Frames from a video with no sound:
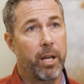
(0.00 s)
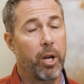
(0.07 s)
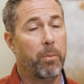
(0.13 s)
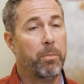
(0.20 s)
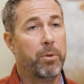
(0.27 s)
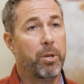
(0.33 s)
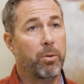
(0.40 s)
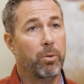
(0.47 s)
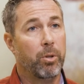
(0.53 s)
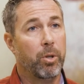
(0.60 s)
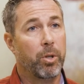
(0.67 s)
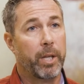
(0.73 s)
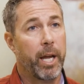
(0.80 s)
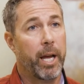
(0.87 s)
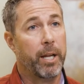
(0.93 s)
help you
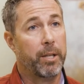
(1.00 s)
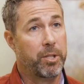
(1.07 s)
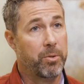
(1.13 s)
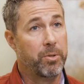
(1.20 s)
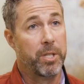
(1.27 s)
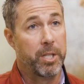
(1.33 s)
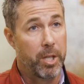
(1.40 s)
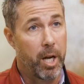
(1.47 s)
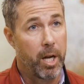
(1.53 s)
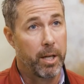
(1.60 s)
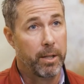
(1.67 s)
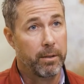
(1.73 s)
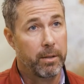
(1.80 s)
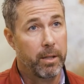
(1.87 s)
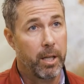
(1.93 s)
look at using
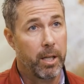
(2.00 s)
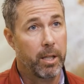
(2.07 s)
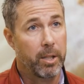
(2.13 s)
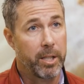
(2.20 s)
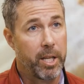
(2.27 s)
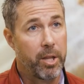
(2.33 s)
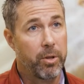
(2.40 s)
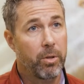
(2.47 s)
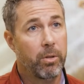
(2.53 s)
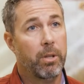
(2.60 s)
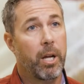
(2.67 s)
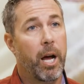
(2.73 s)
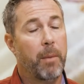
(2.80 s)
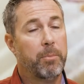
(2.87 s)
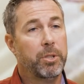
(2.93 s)
non-lethal
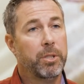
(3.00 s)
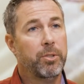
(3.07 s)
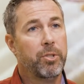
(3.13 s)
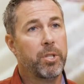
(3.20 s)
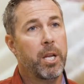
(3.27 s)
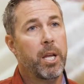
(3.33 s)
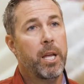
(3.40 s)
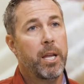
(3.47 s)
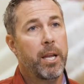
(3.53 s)
options.